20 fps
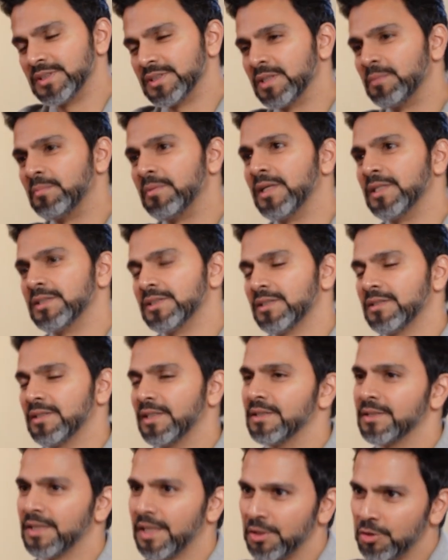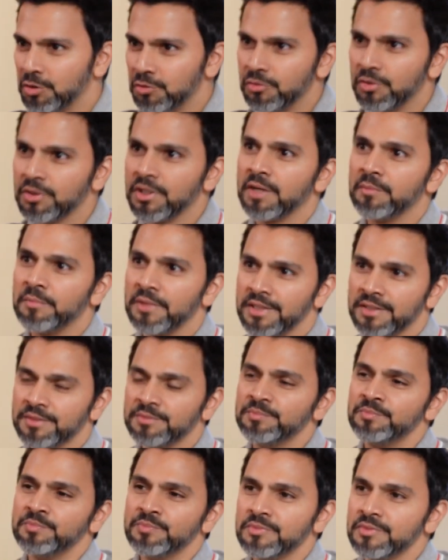It's a pleasure. And thank you for coming.
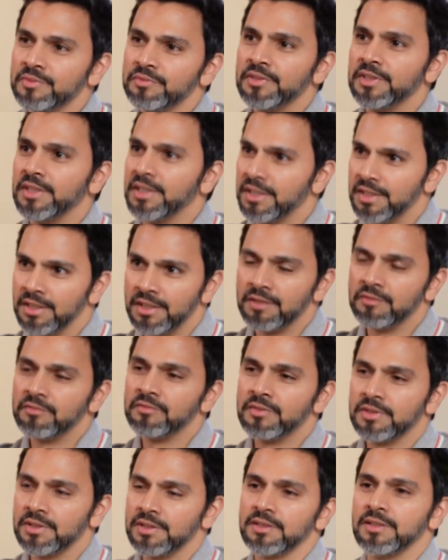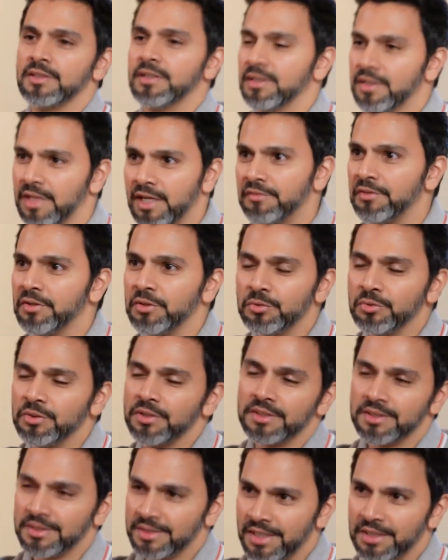We really love having you
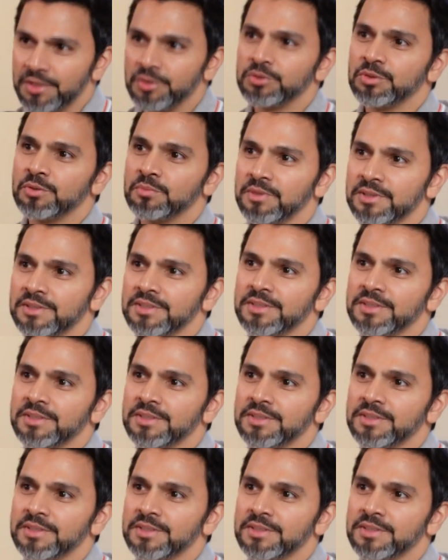here. Thank you so much.